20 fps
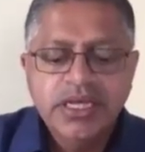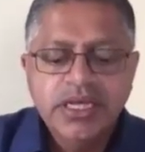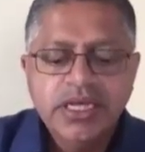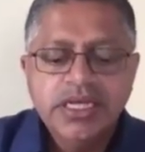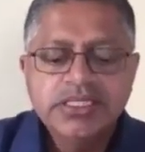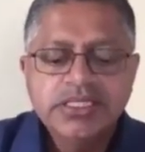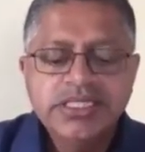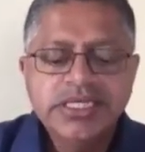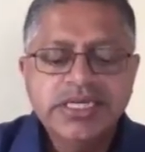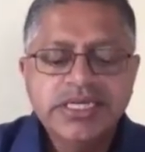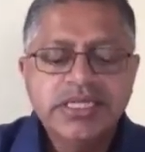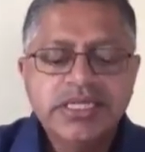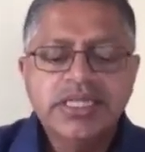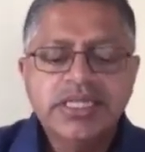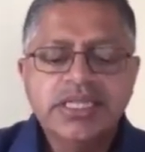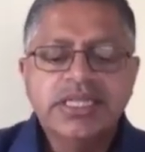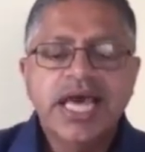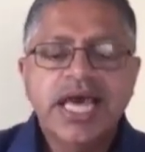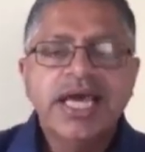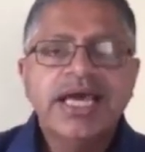See,
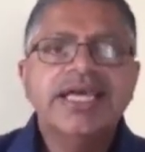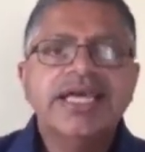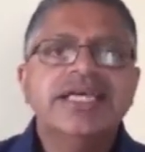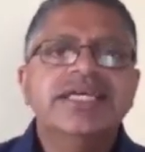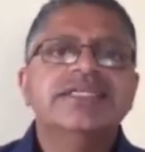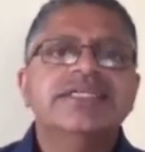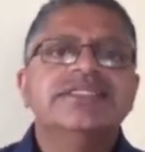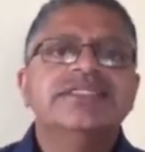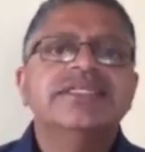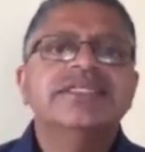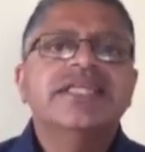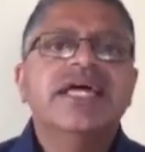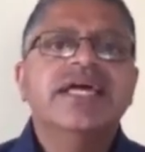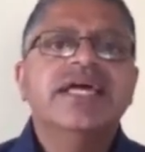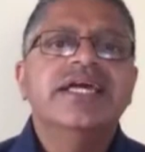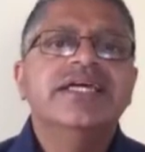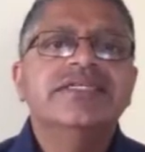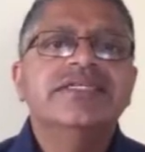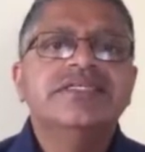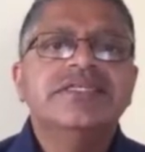that is
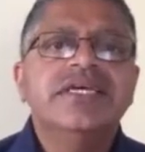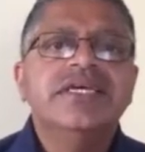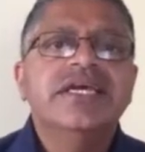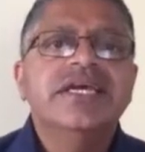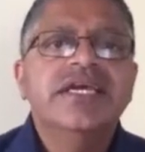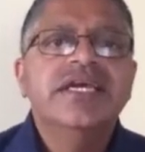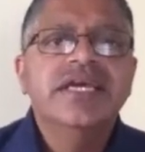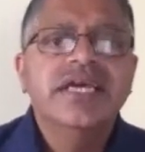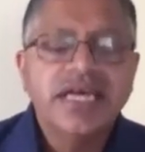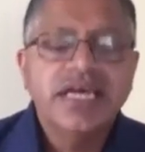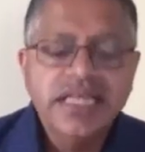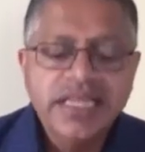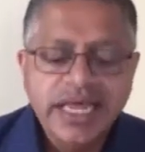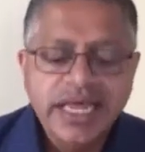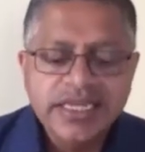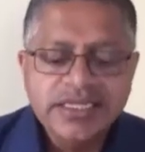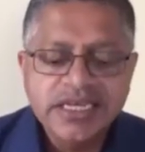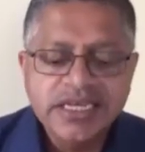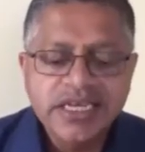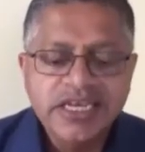that is a that
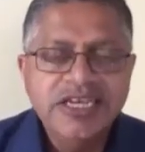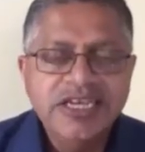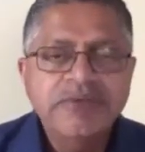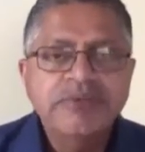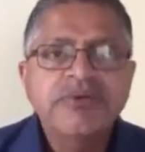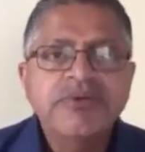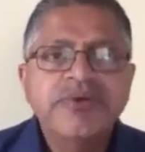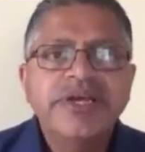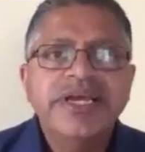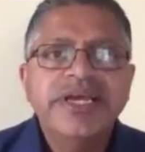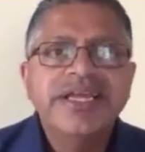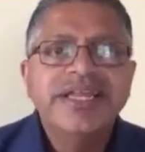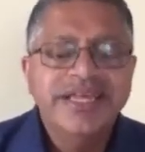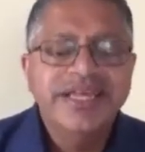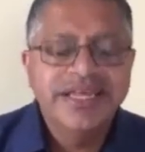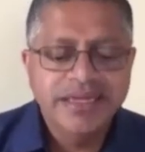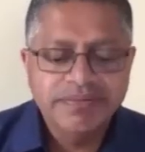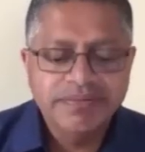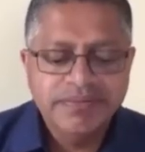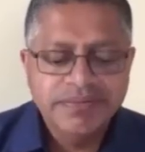is a Hebrew
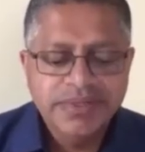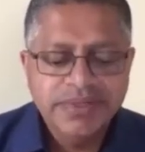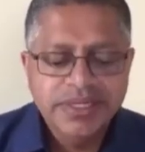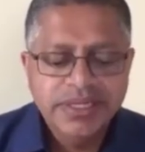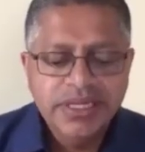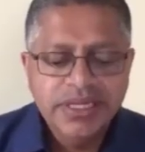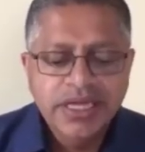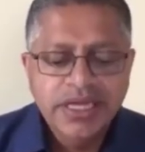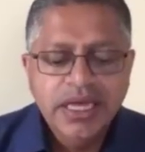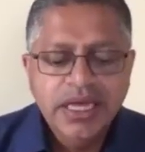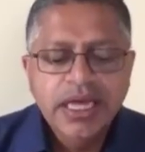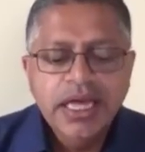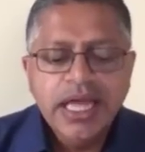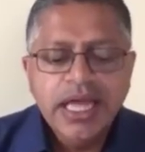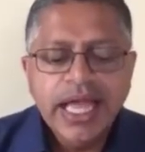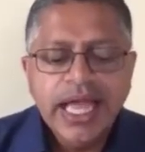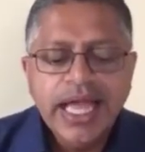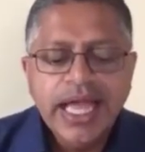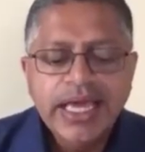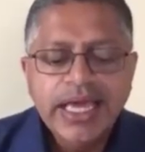idiom
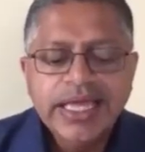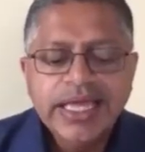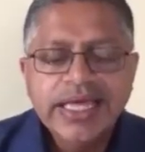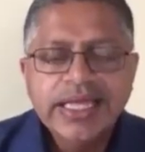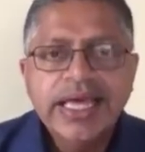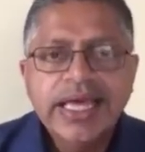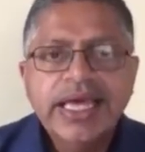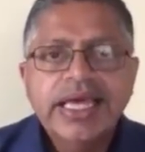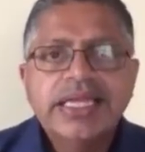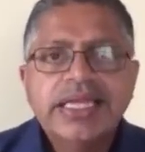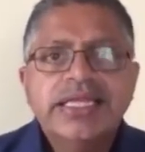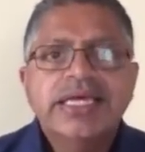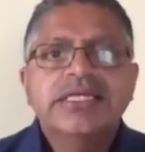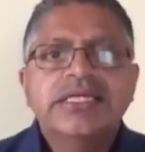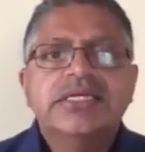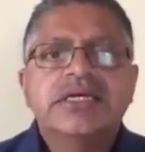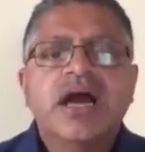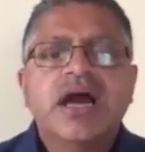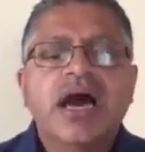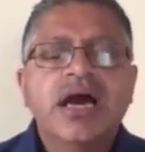and, and, and is
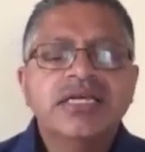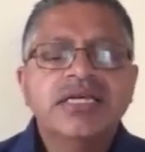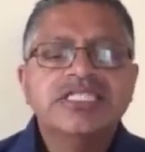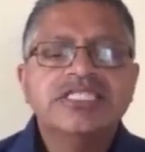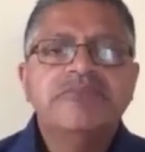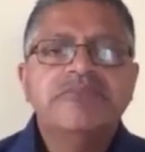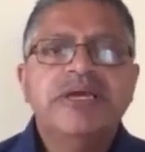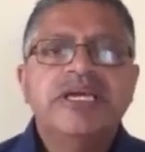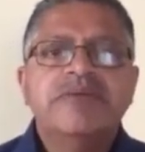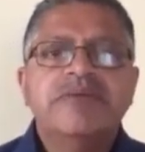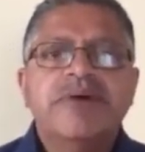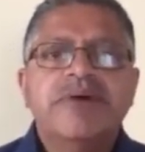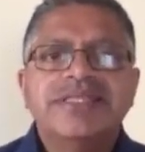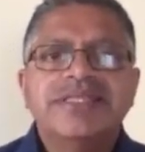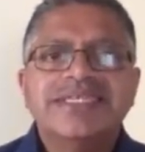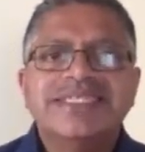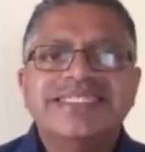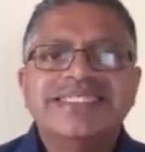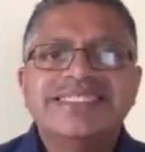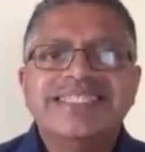God is speaking about
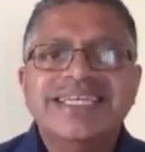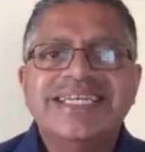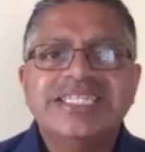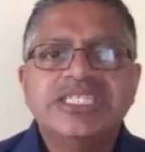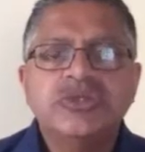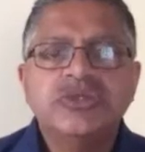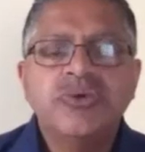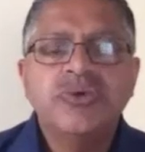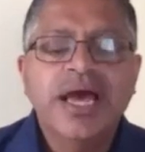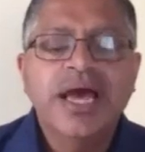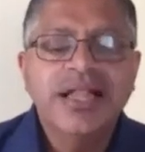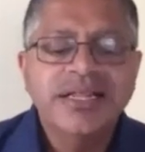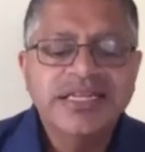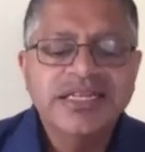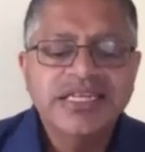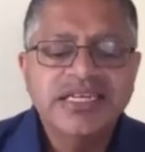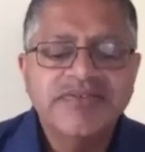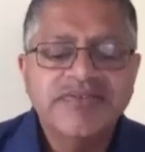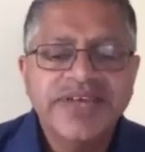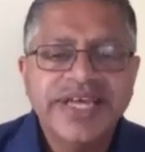the
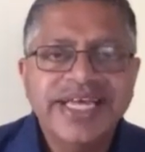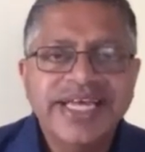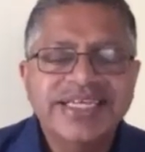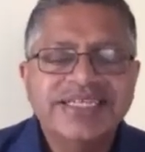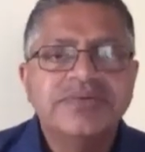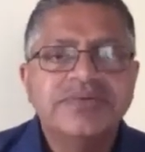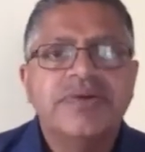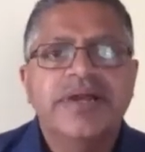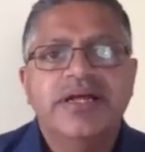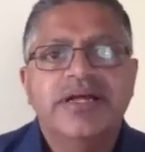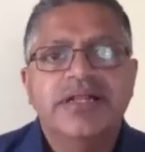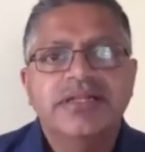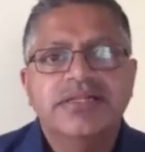centrality of Israel.